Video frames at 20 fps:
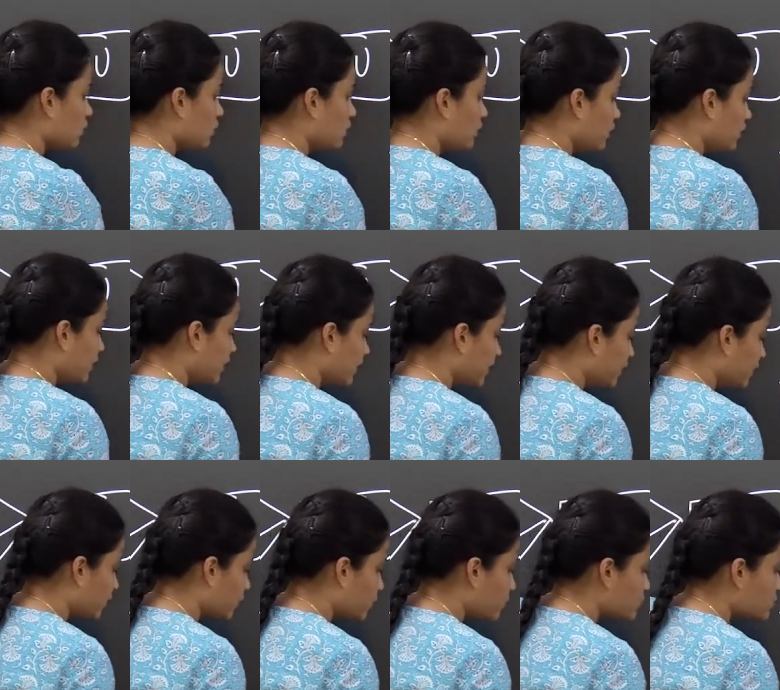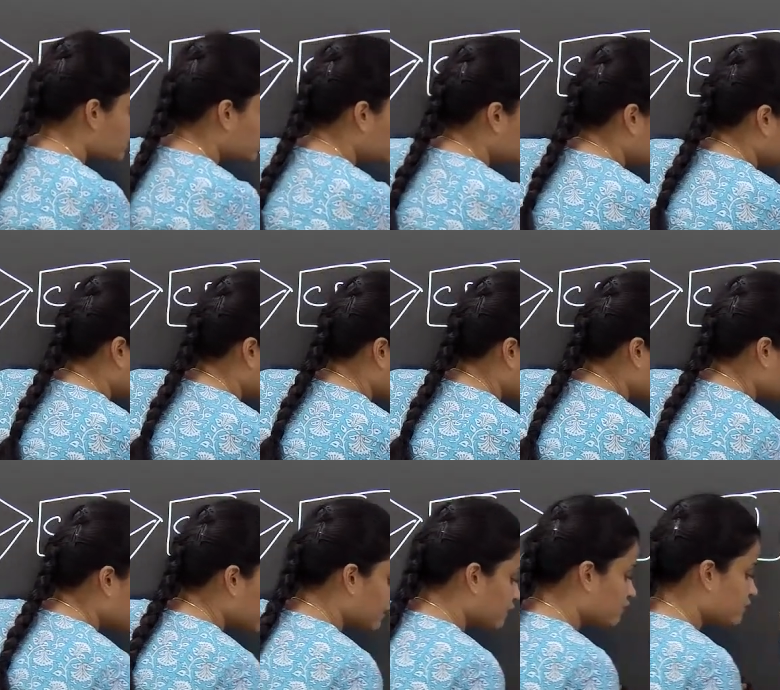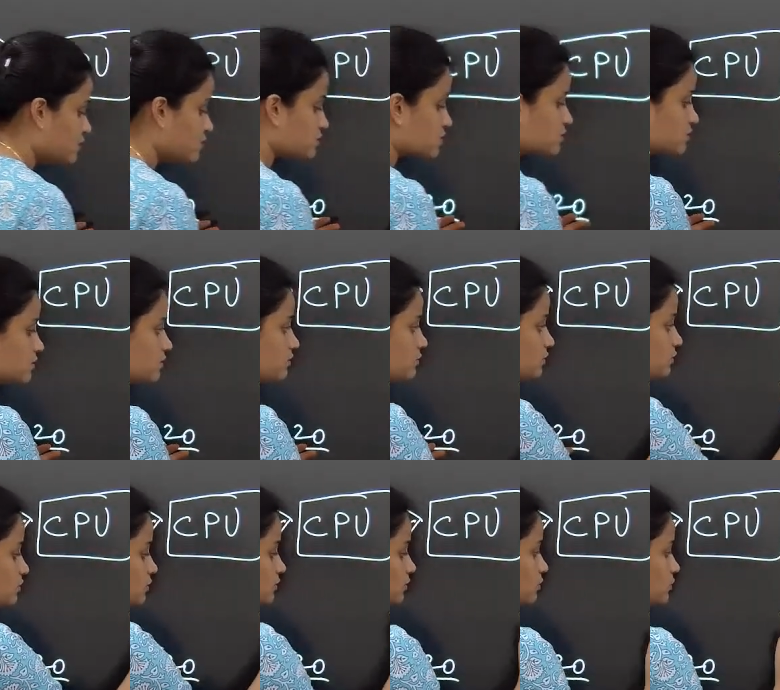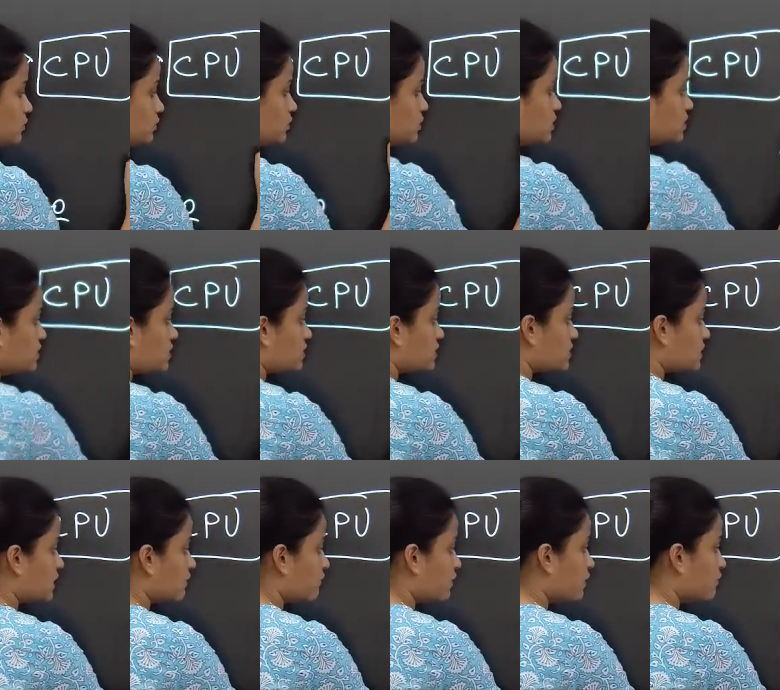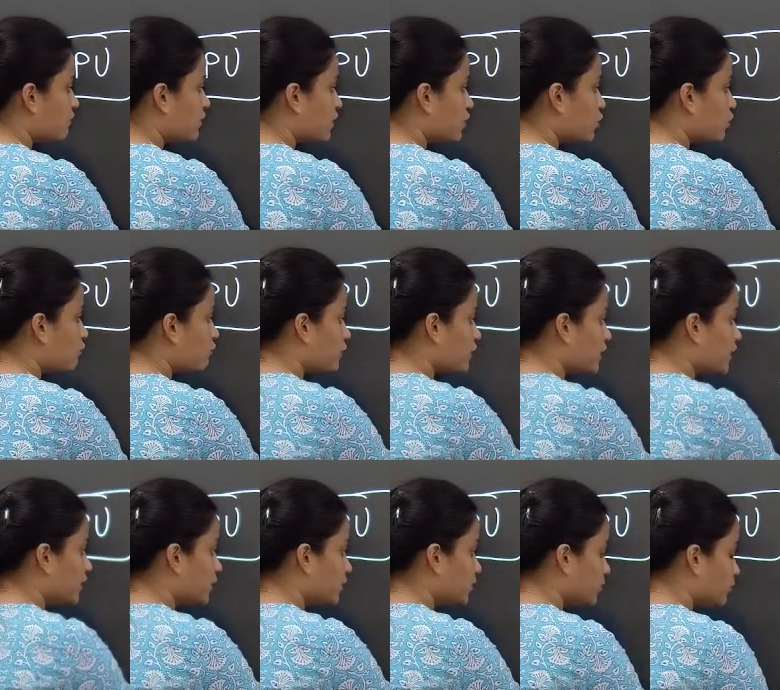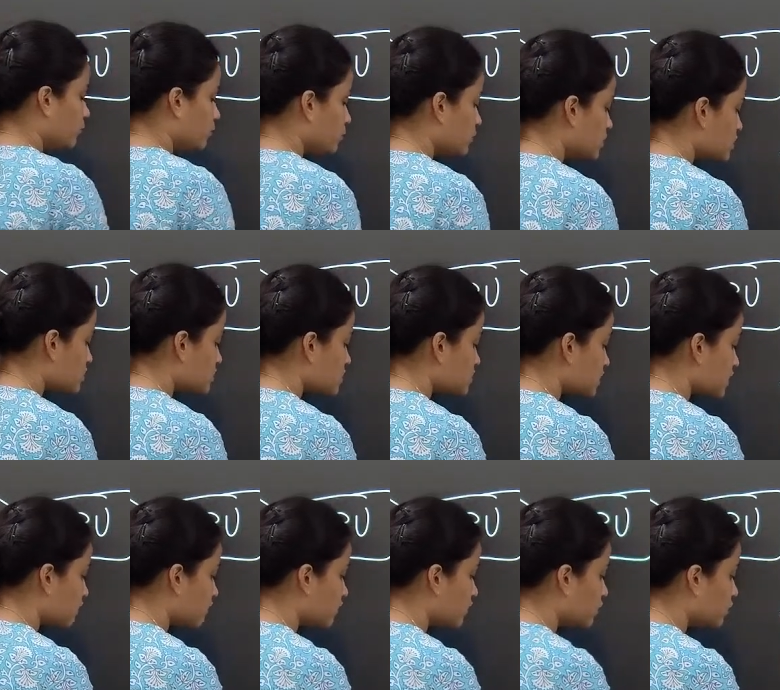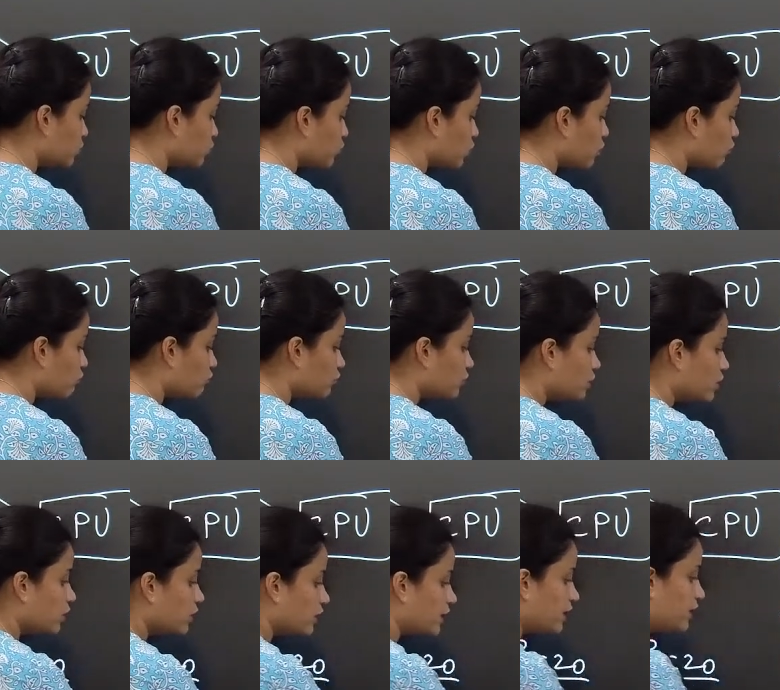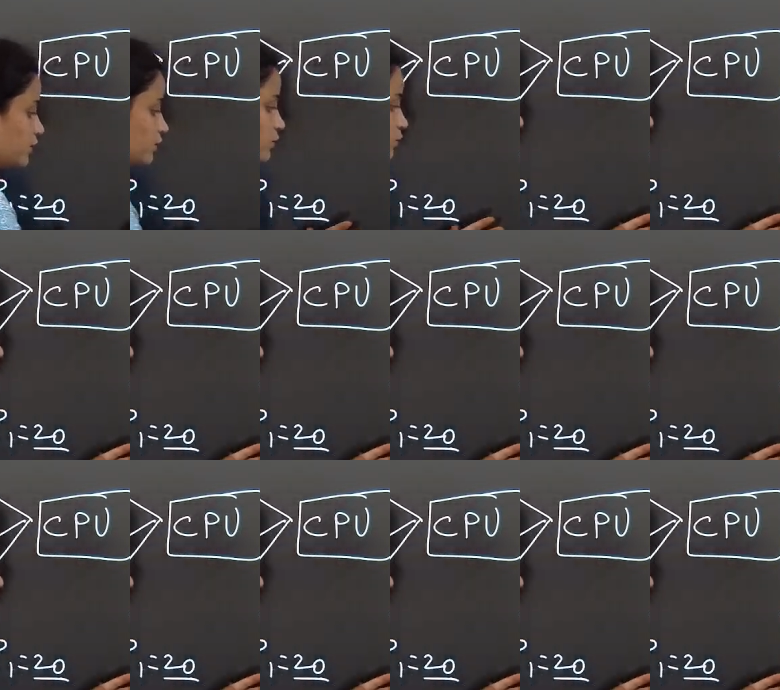ready queues in different levels. This is level 1 of ready queue, this is level 2 of ready queue.